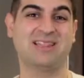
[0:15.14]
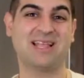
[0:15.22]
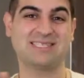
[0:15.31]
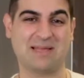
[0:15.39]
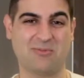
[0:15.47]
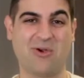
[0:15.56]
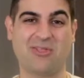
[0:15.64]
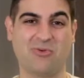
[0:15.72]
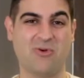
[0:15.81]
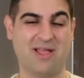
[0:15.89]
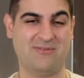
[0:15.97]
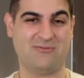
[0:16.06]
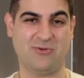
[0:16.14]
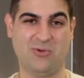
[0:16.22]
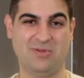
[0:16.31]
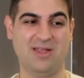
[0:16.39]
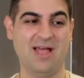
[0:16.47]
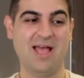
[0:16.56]
unless I'm going to go get
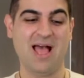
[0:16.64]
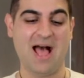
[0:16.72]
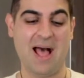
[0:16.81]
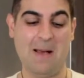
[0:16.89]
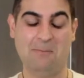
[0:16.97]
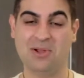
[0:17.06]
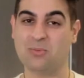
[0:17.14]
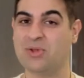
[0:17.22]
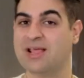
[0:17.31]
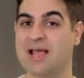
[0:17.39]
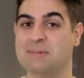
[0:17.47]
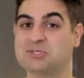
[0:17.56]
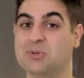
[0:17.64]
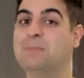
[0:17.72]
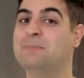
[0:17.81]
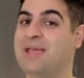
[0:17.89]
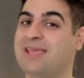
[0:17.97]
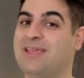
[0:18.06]
food. But when it comes to
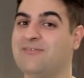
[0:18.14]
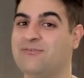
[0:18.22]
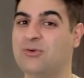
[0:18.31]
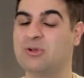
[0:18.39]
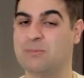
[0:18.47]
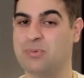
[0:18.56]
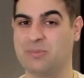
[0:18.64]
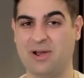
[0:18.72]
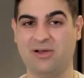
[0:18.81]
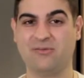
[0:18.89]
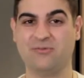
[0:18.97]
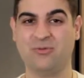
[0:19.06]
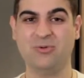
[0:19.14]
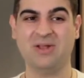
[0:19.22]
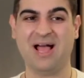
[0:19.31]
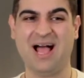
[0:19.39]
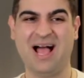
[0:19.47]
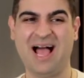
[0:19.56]
making food and preparing
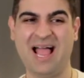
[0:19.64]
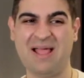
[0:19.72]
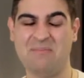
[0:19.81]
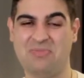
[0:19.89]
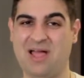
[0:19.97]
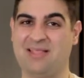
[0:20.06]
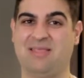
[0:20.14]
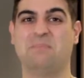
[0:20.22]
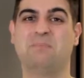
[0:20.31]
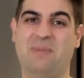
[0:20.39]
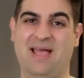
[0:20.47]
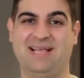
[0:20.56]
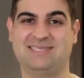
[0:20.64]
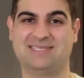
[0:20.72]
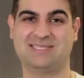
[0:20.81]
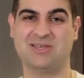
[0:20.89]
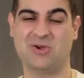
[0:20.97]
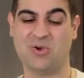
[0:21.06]
food, I am not the
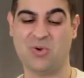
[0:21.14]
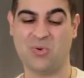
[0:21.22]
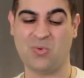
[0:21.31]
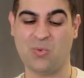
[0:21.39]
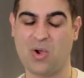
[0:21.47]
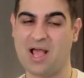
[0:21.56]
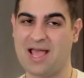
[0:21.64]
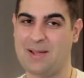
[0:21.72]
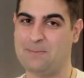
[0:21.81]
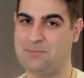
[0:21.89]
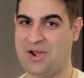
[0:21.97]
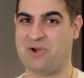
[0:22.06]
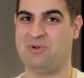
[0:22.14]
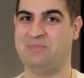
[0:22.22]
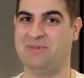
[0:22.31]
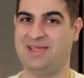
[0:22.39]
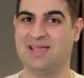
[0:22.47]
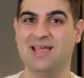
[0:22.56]
best, so bear
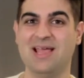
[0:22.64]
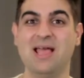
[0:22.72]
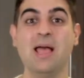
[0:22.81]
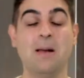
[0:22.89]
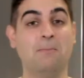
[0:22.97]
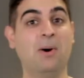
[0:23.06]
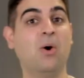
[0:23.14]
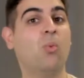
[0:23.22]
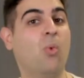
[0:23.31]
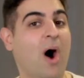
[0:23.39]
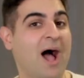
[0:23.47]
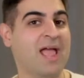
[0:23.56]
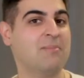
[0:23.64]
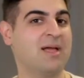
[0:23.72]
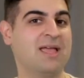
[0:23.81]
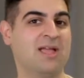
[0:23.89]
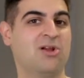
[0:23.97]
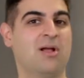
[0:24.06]
with me. But why am
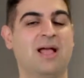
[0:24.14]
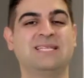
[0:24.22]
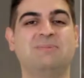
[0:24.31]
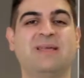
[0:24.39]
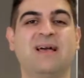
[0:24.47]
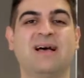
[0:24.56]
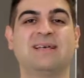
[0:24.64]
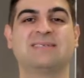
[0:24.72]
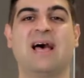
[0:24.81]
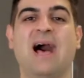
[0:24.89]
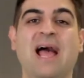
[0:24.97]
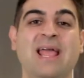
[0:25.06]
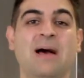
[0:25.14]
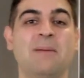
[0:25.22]
I here? It's because I